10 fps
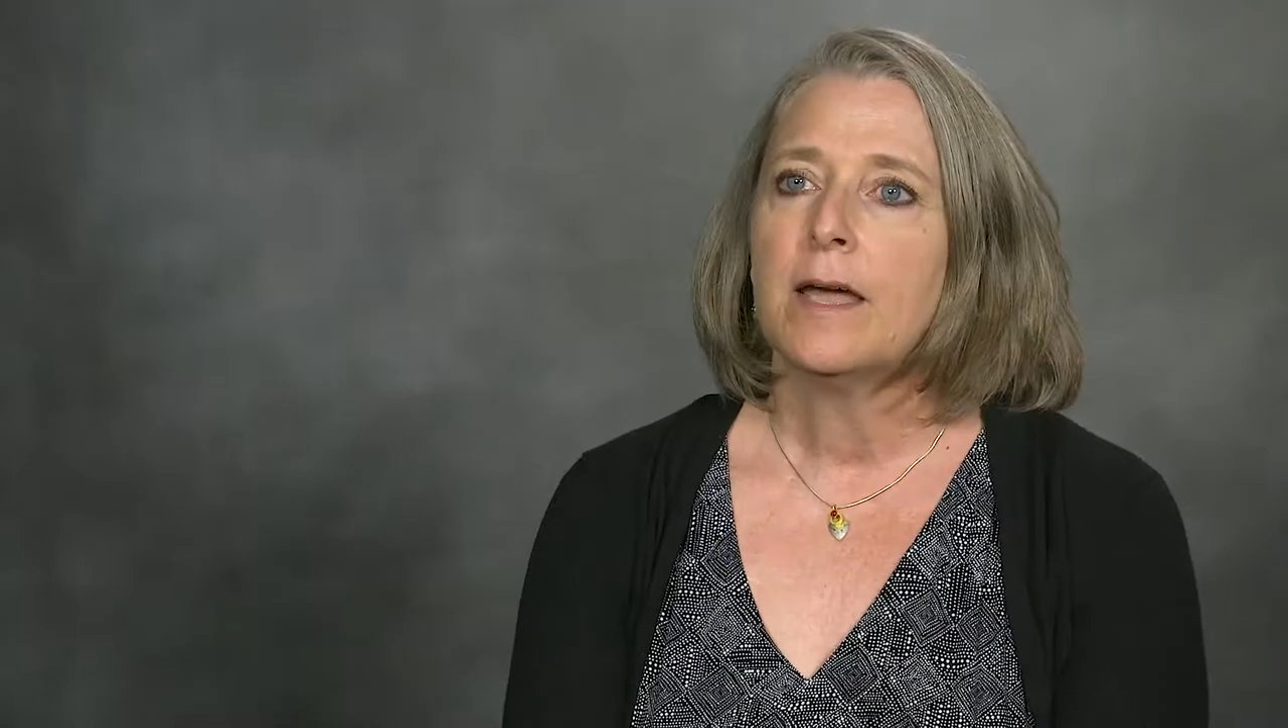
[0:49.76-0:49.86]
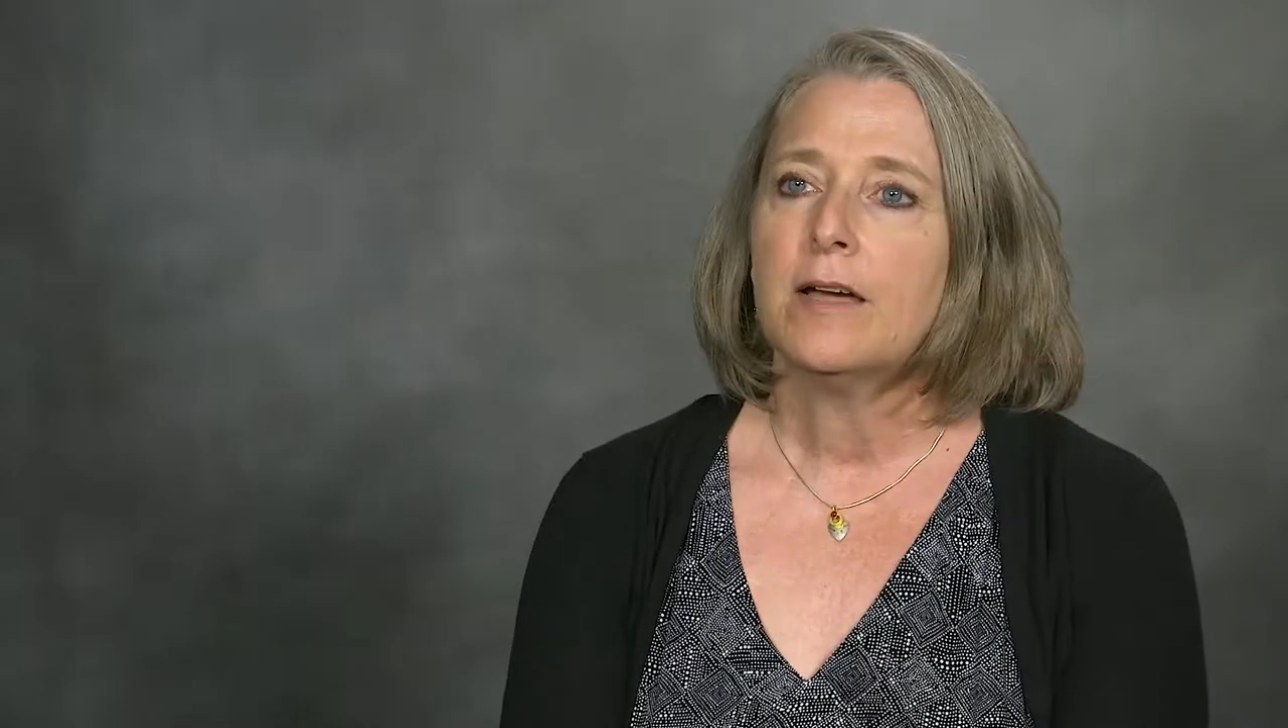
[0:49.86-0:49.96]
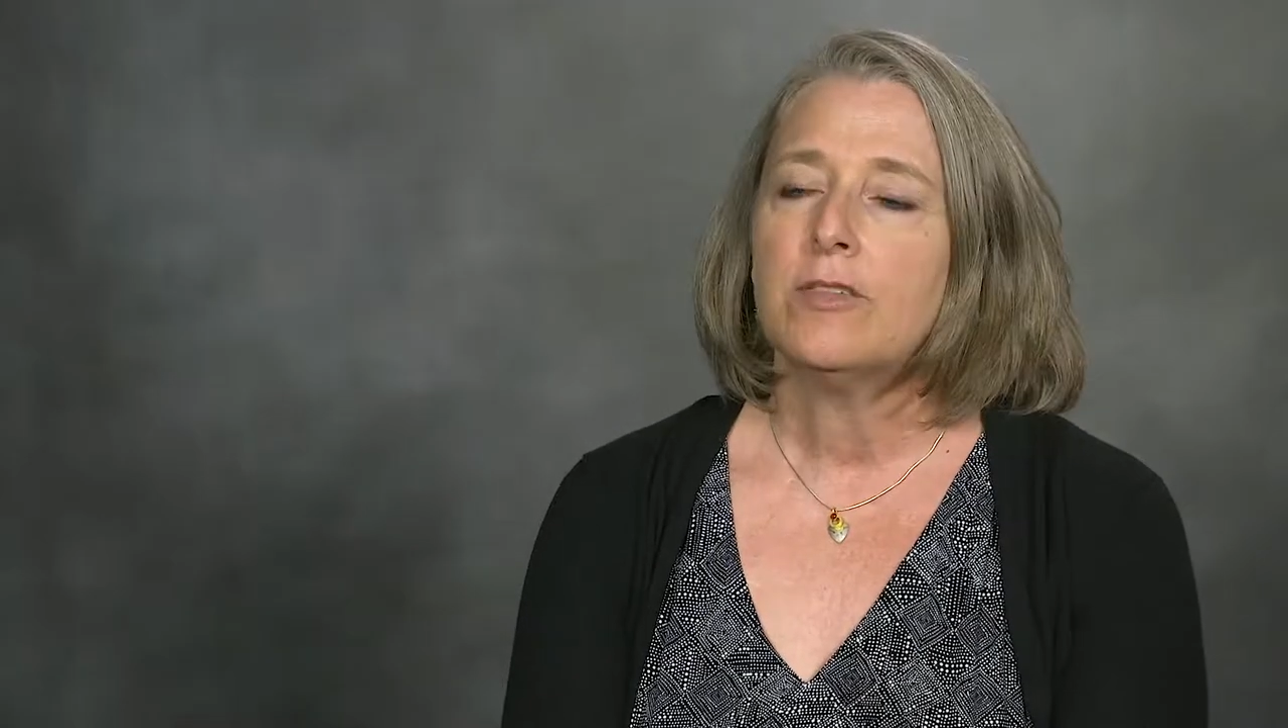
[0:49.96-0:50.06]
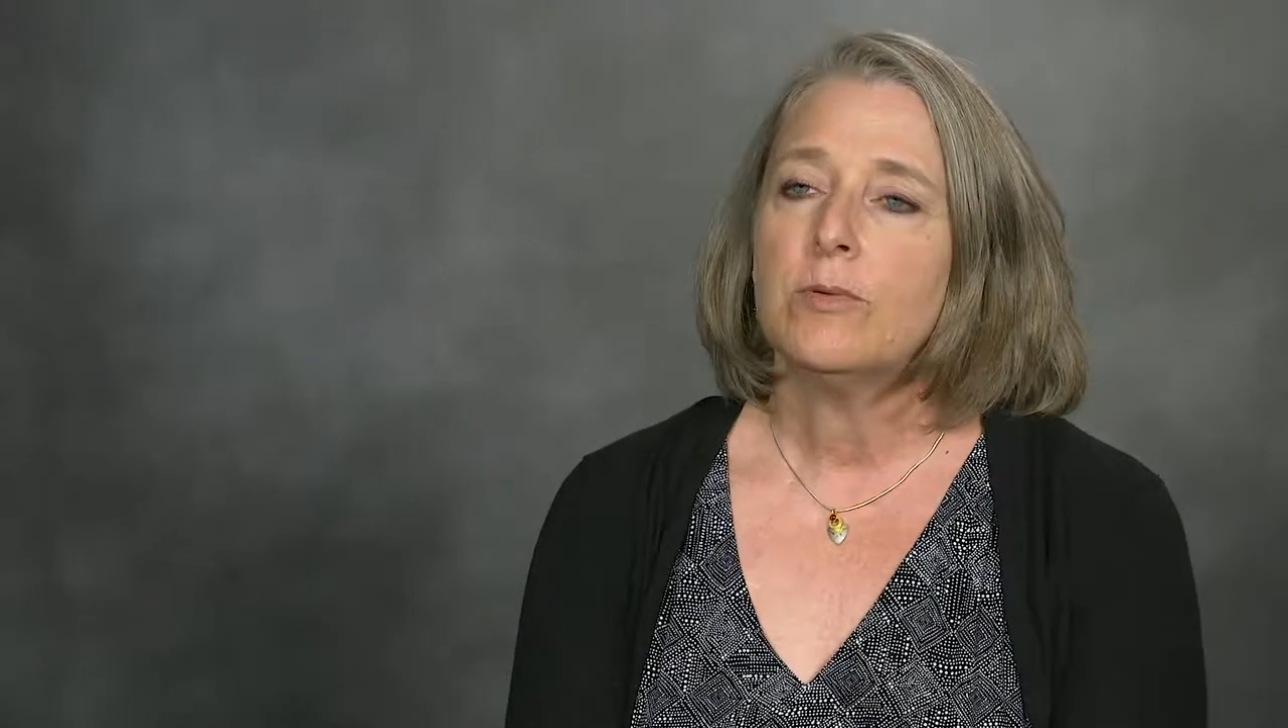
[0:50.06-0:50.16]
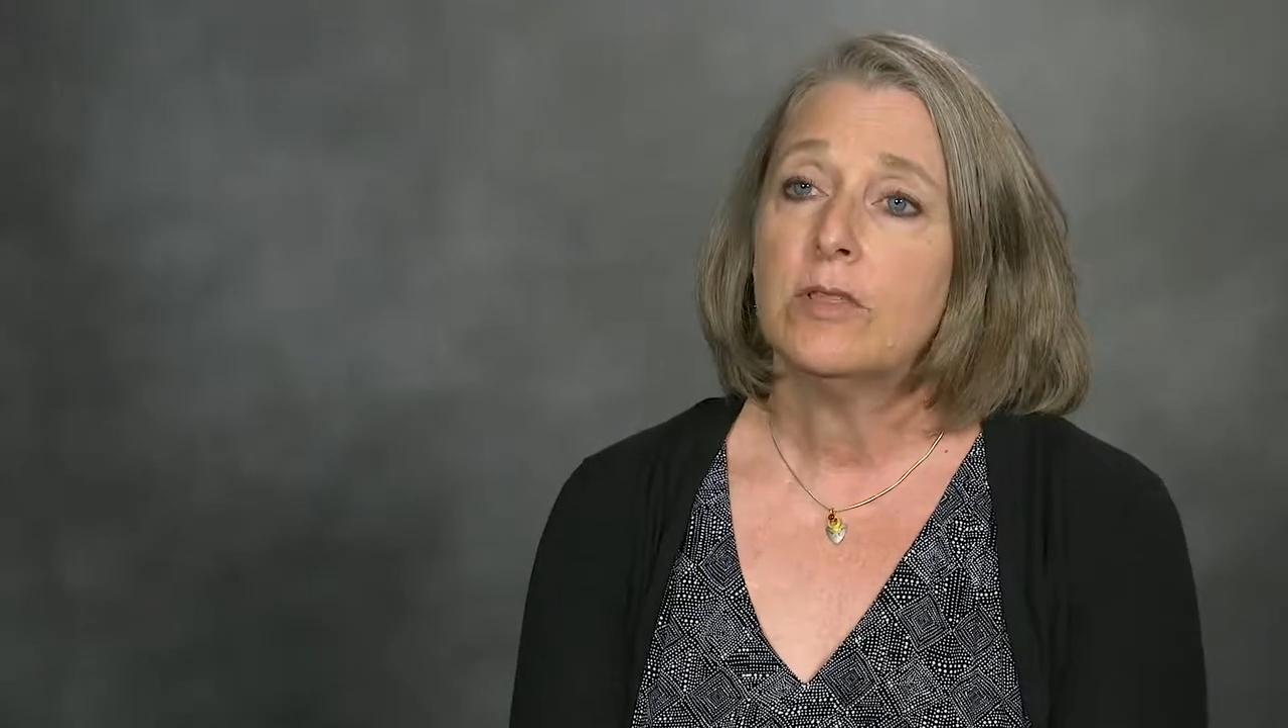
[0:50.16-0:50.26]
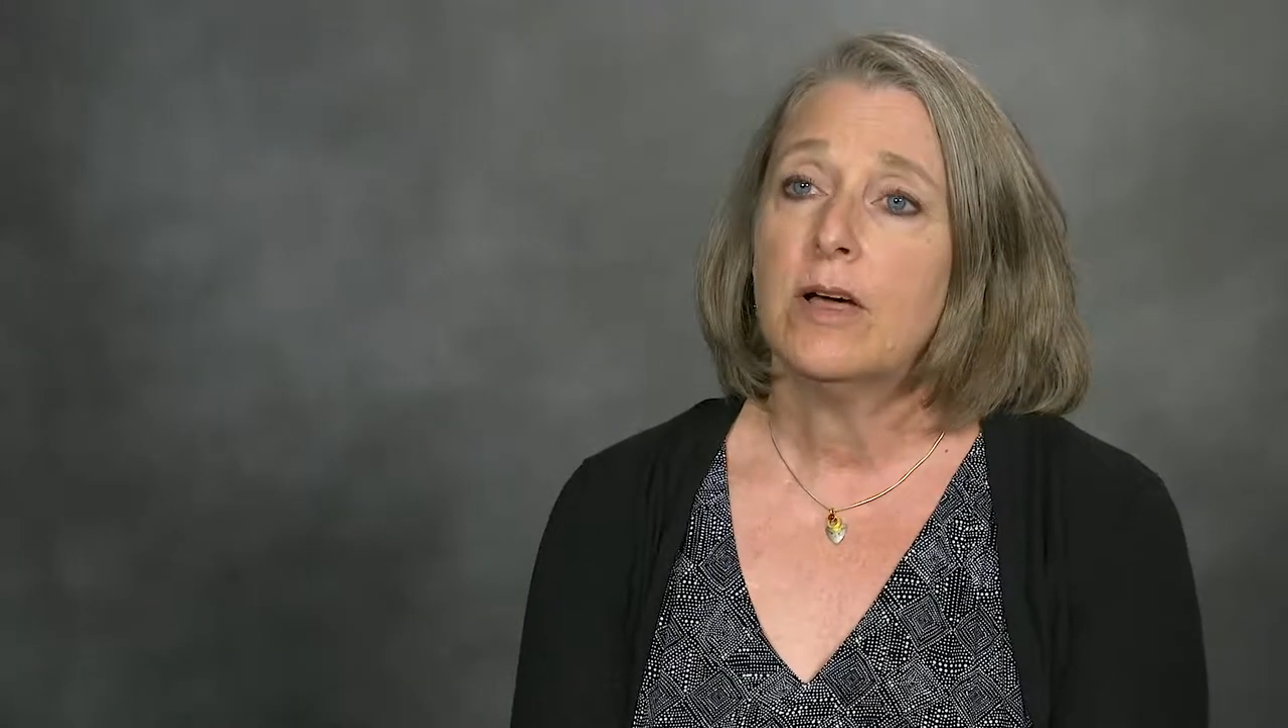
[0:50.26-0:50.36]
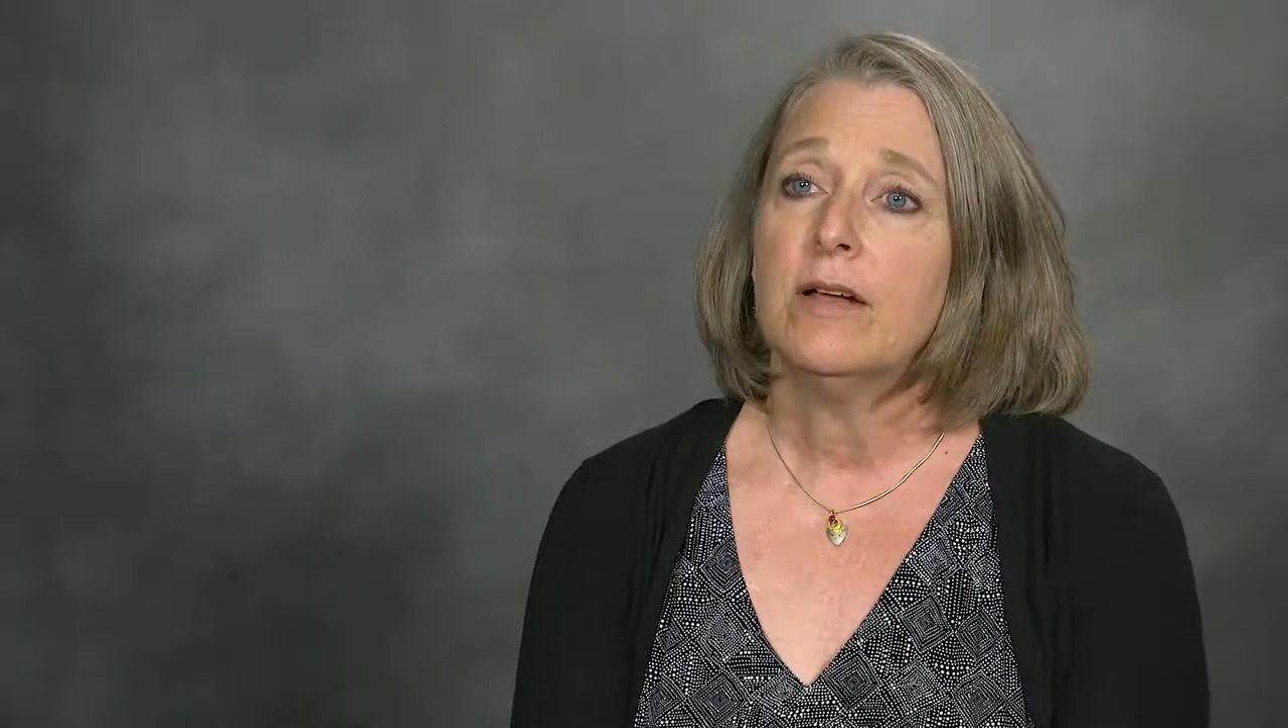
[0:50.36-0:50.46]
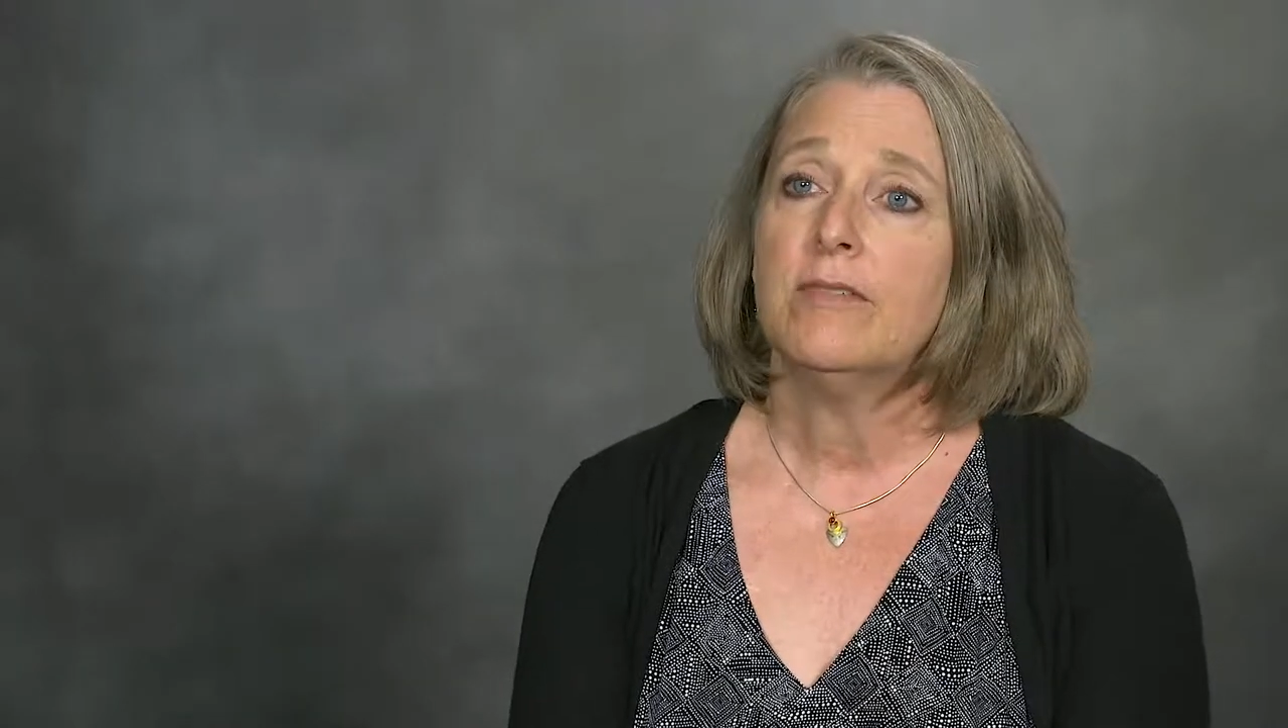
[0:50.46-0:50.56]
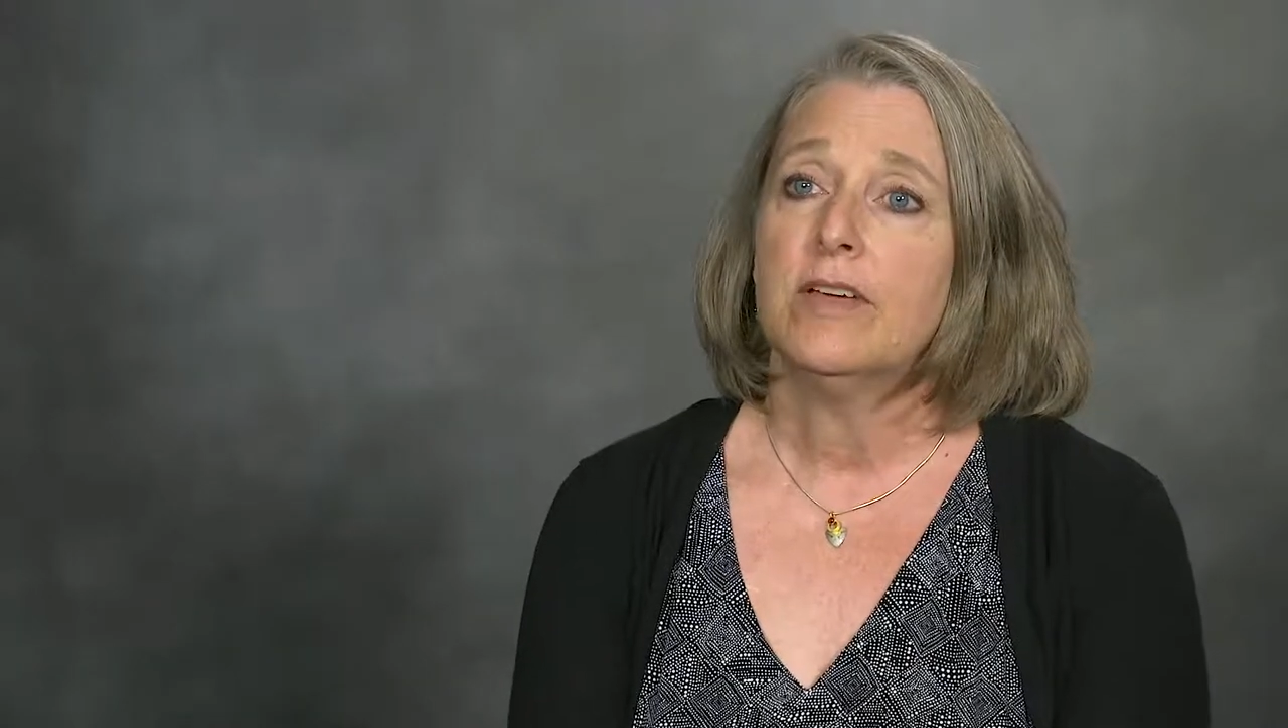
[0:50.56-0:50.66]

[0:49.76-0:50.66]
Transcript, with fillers: I do a lot of